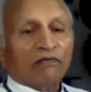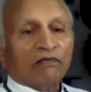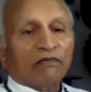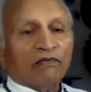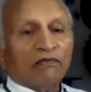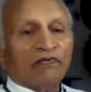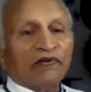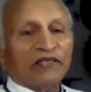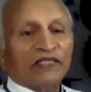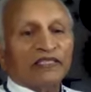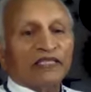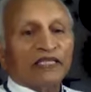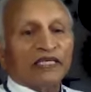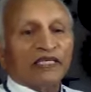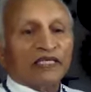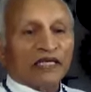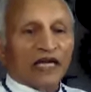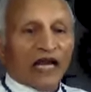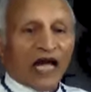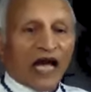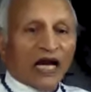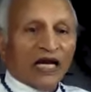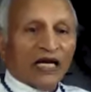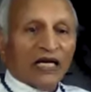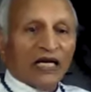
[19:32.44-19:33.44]
with
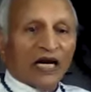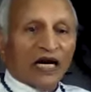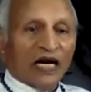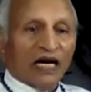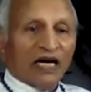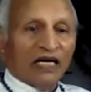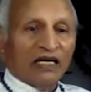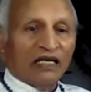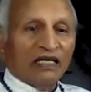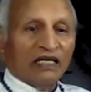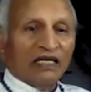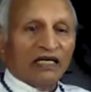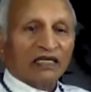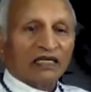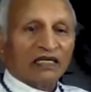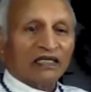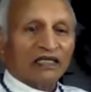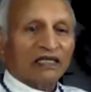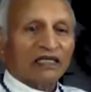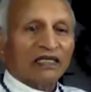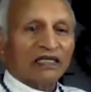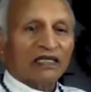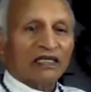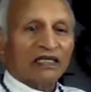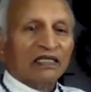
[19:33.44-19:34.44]
raga,
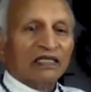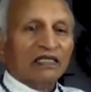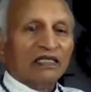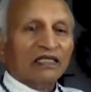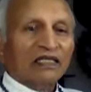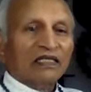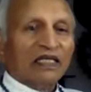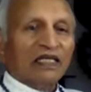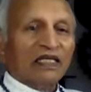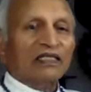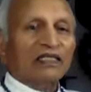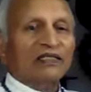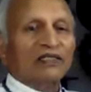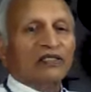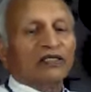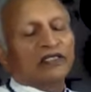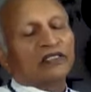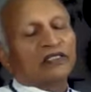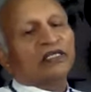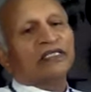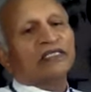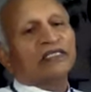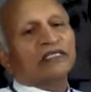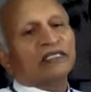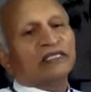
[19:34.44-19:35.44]
there is
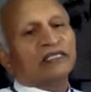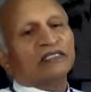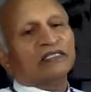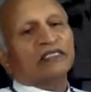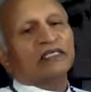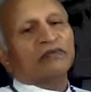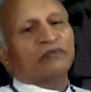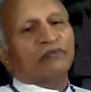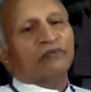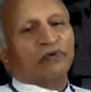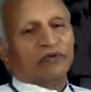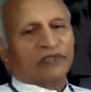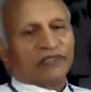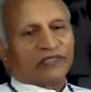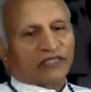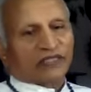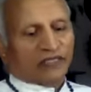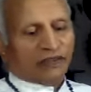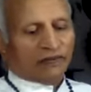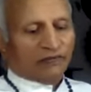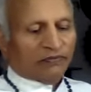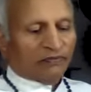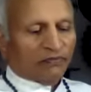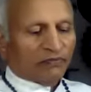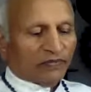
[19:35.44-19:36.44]
greater
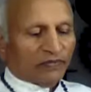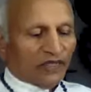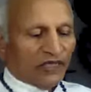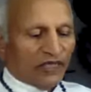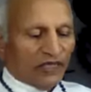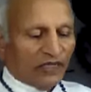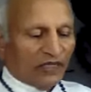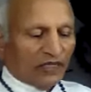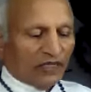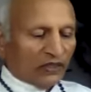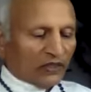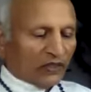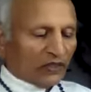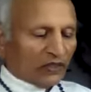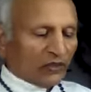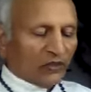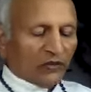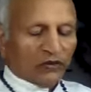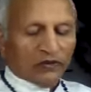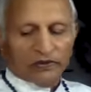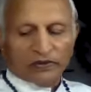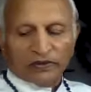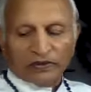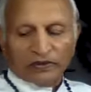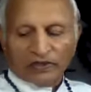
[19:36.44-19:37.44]
devotion.
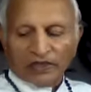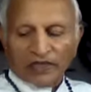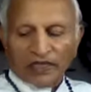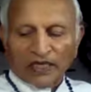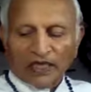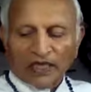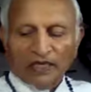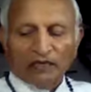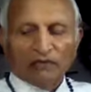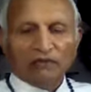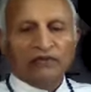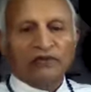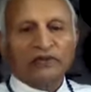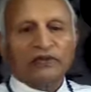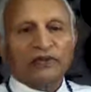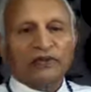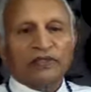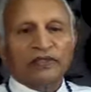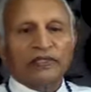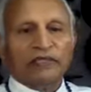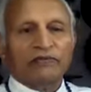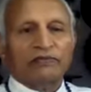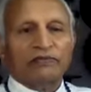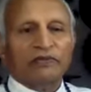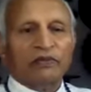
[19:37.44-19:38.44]
So I want to
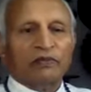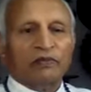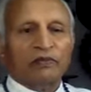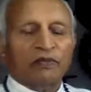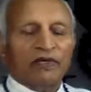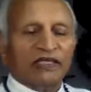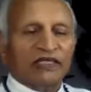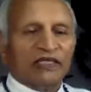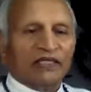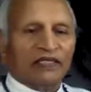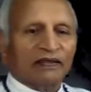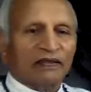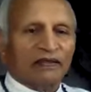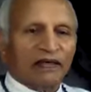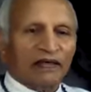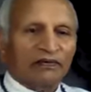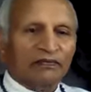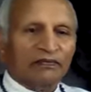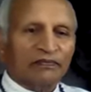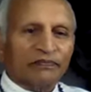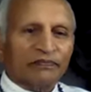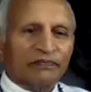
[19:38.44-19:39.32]
give you a mantra.